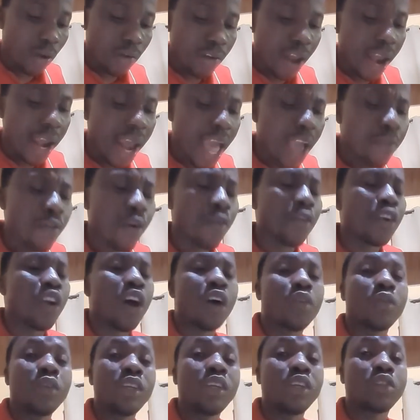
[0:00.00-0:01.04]
with the life of
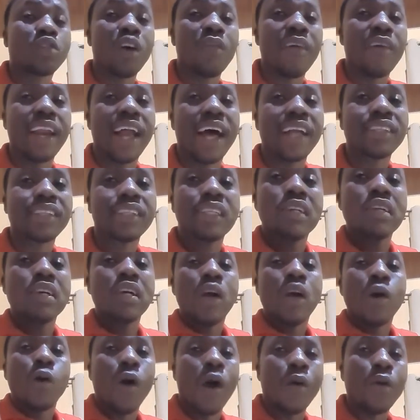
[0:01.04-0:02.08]
Enoch, we discover that
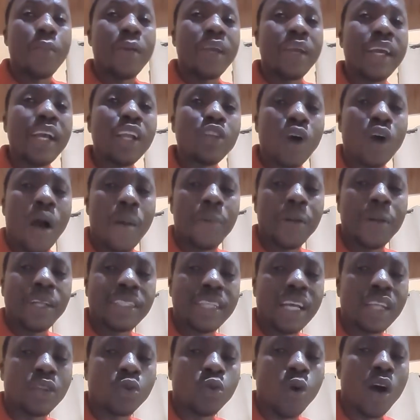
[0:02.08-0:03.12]
when we begin to
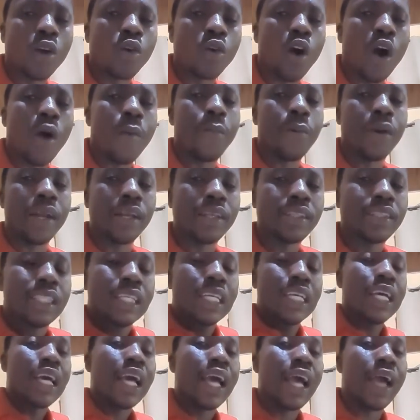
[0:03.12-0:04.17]
appreciate what God brings
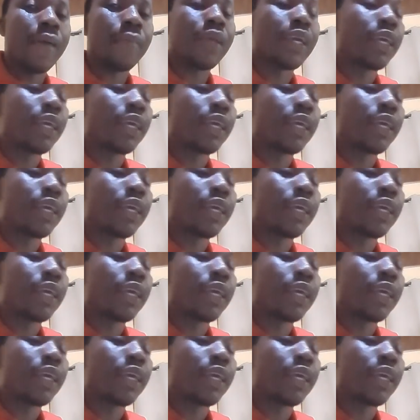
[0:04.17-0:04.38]
and